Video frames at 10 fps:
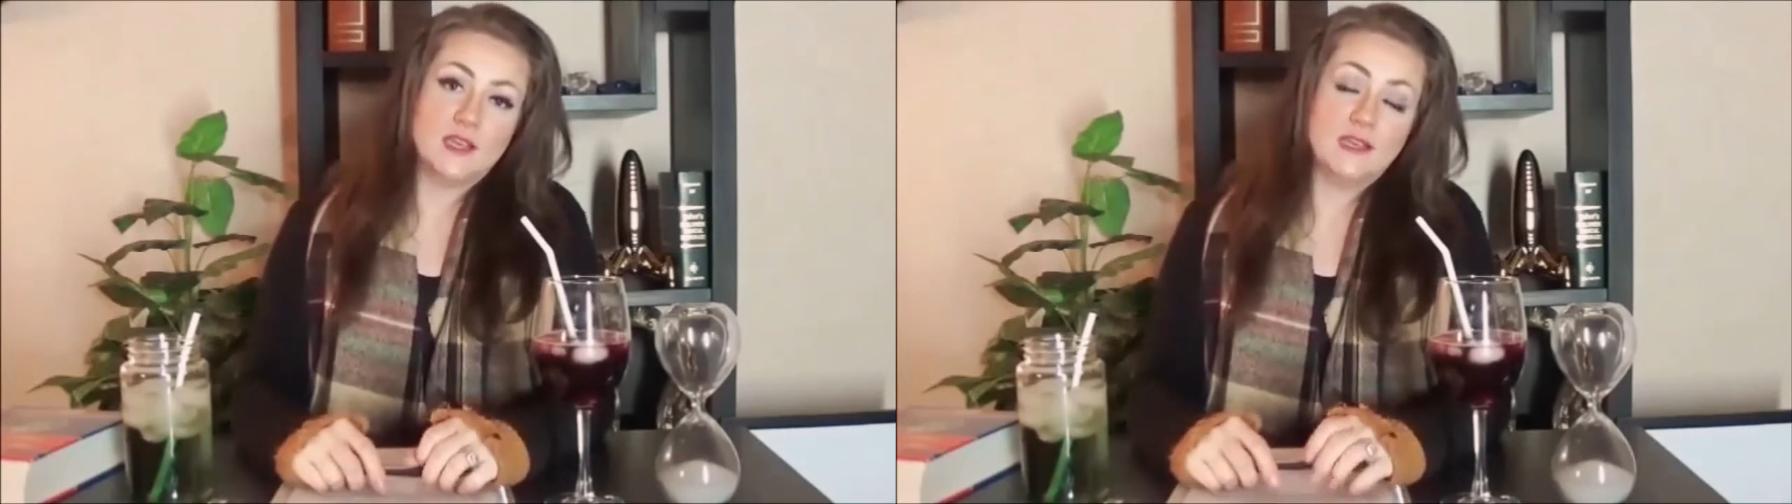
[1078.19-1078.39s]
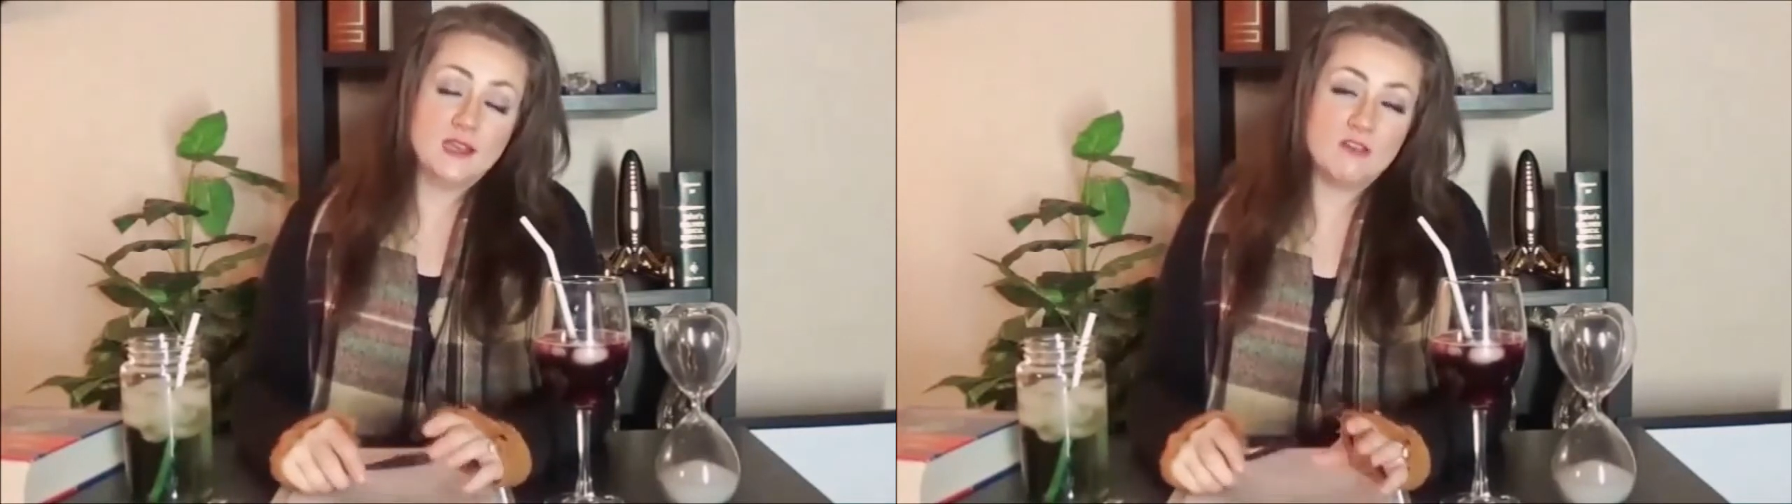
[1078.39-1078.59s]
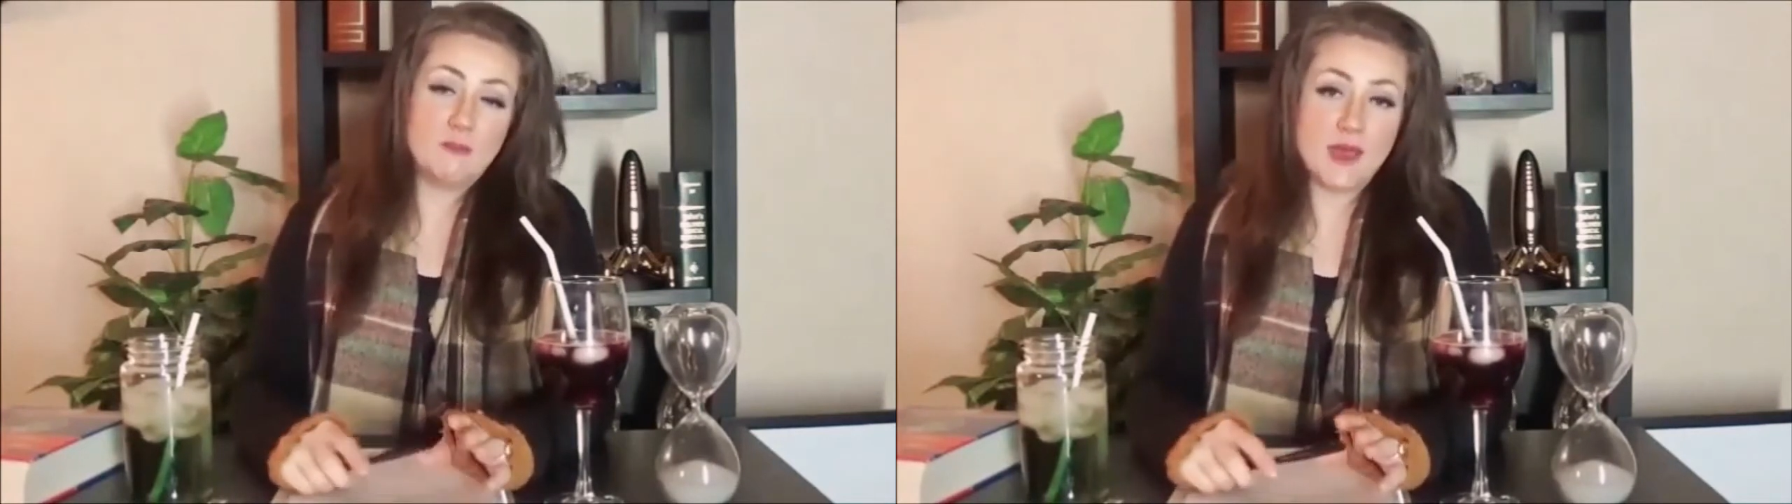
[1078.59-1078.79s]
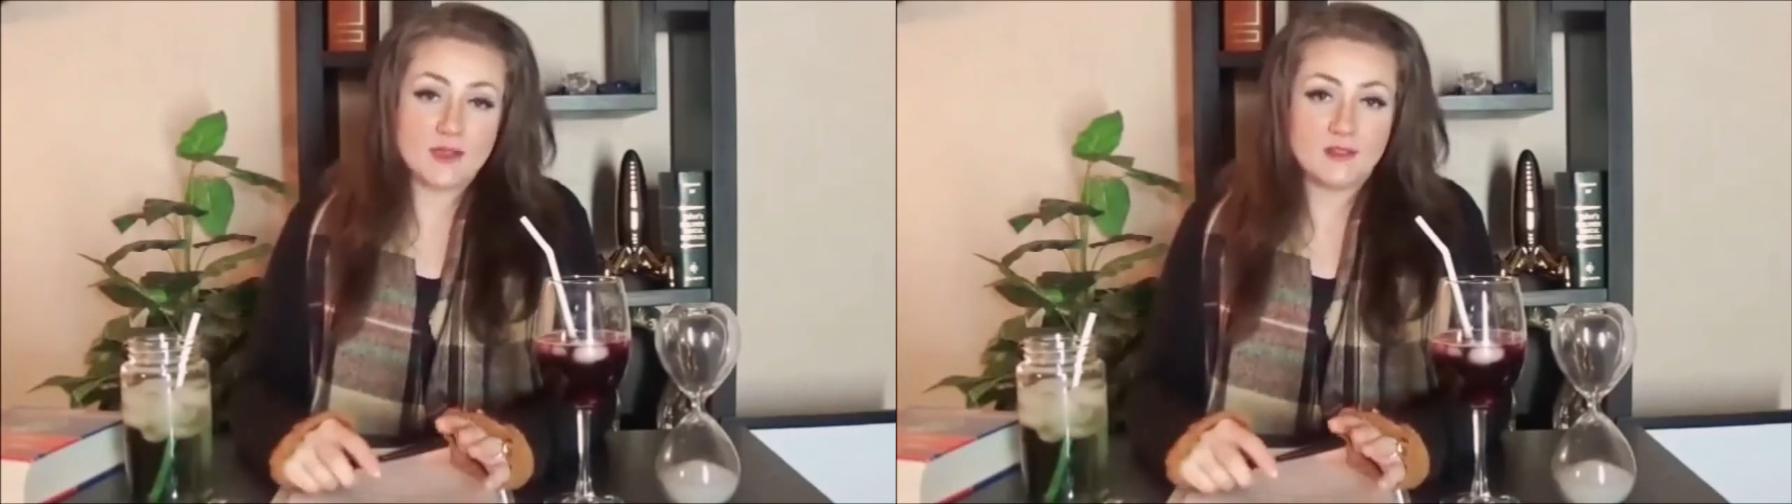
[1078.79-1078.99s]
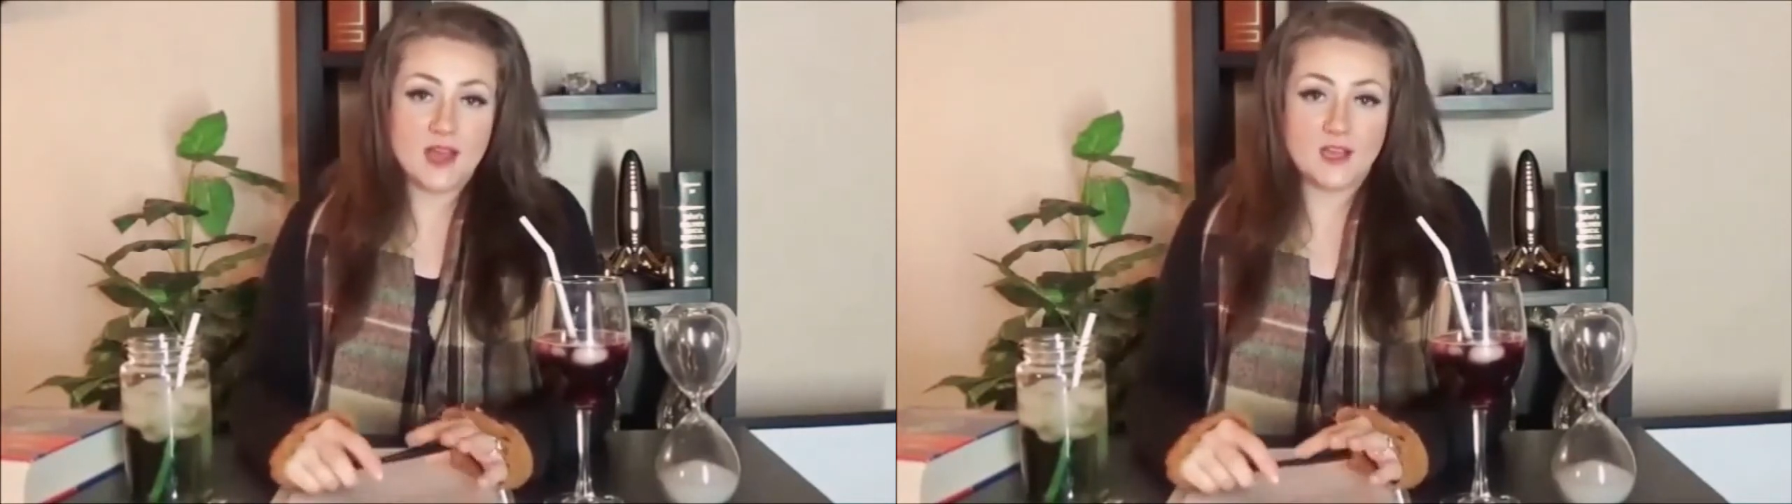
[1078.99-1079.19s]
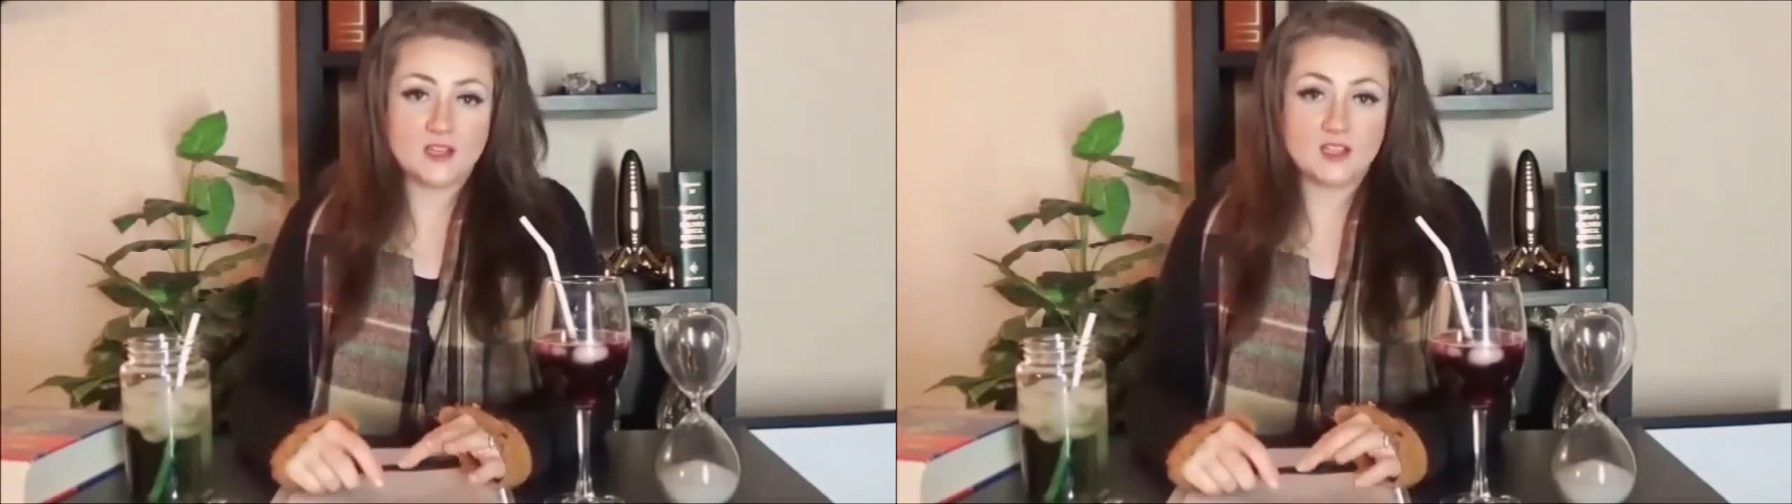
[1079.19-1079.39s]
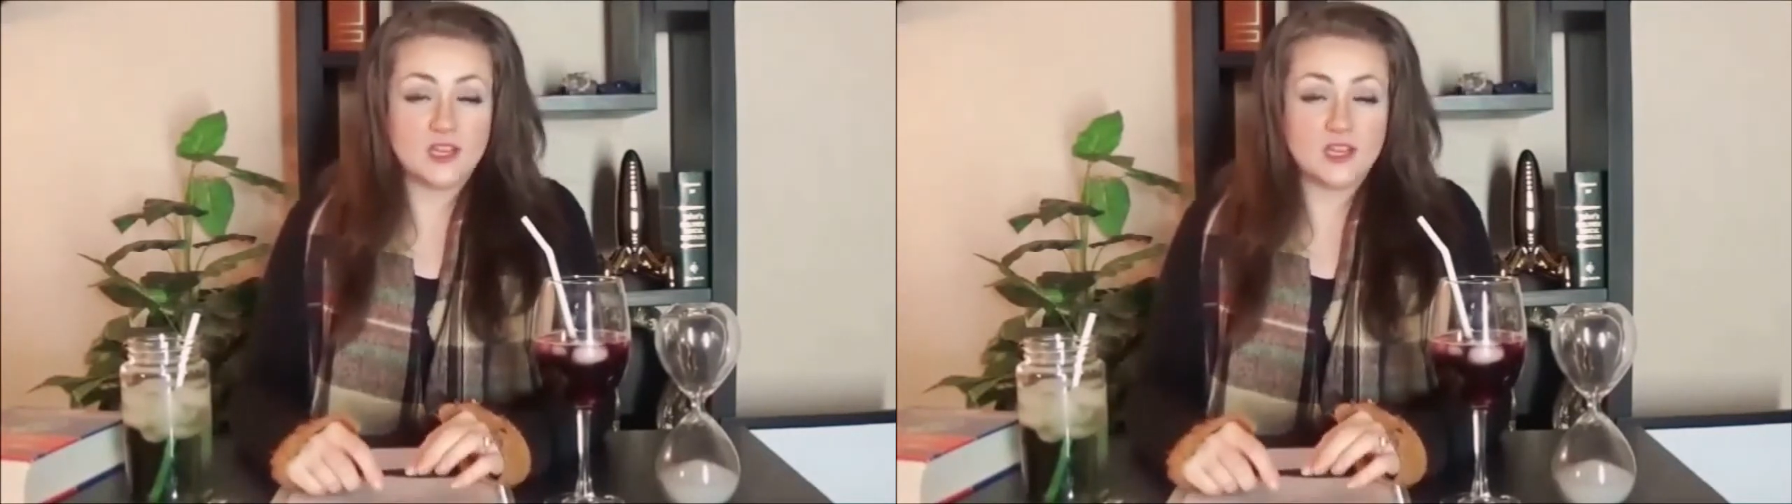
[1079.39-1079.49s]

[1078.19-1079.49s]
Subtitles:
enough backlash